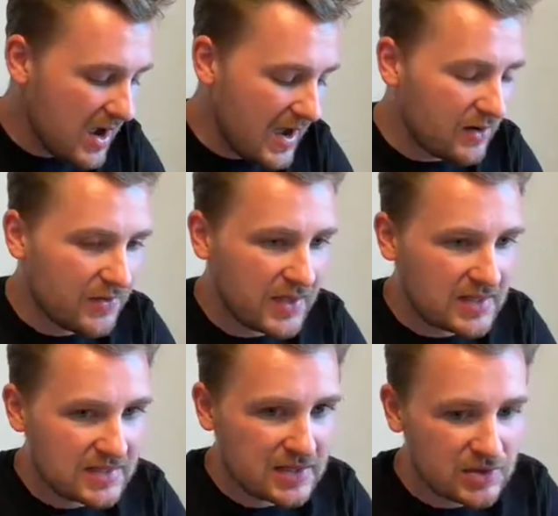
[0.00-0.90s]
I don't think
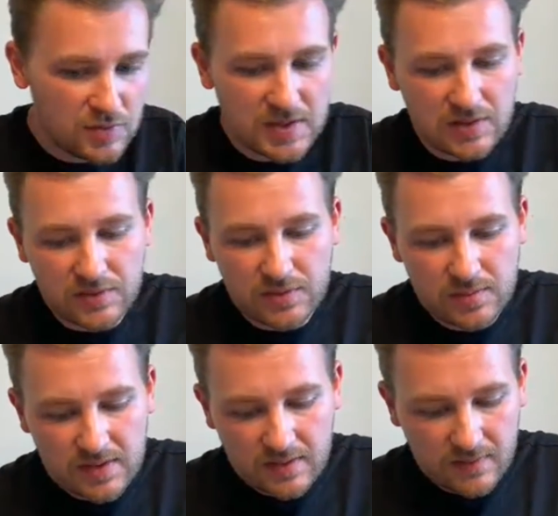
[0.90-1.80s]
it's doom and
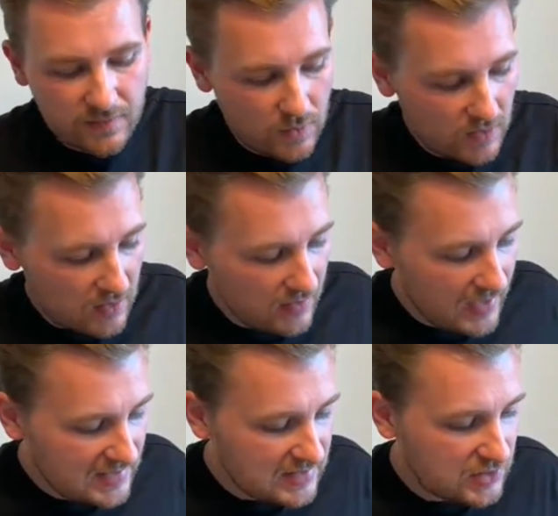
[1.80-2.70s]
gloom for
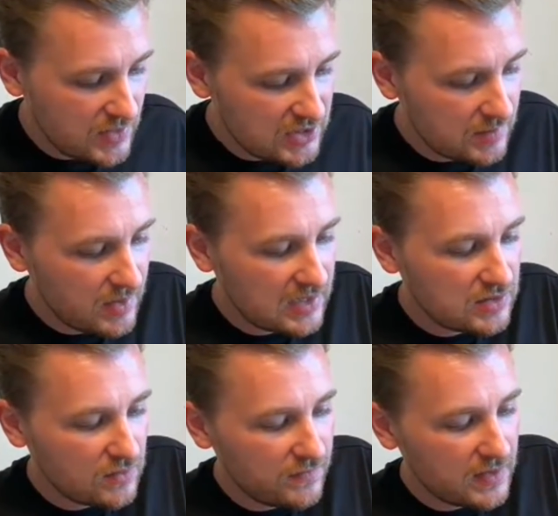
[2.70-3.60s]
that situation, but I
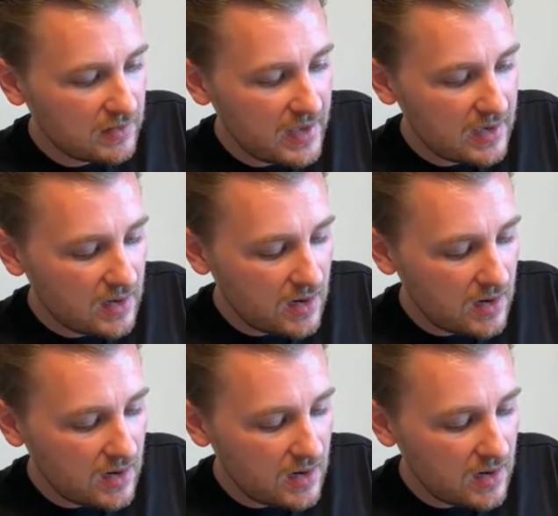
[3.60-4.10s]
do feel like